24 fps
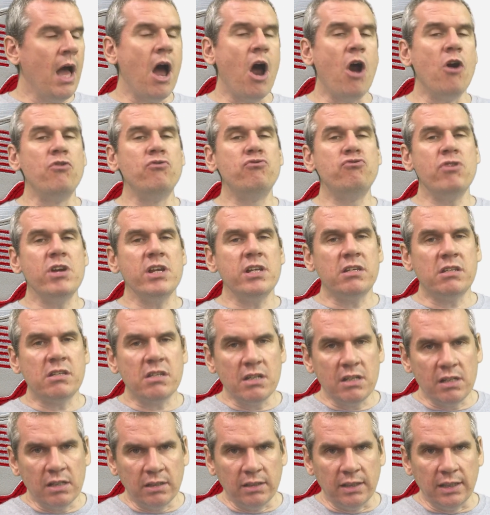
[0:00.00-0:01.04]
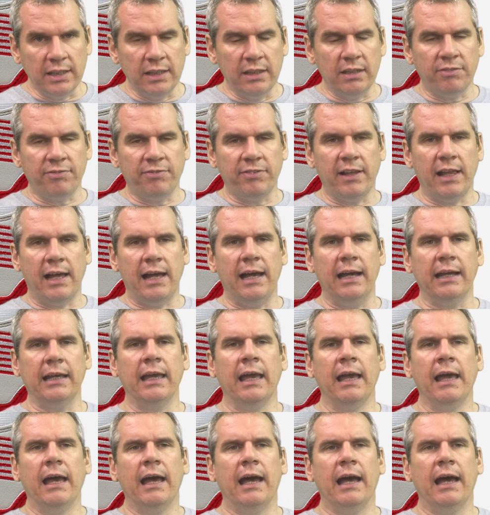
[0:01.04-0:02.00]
Originally, the flag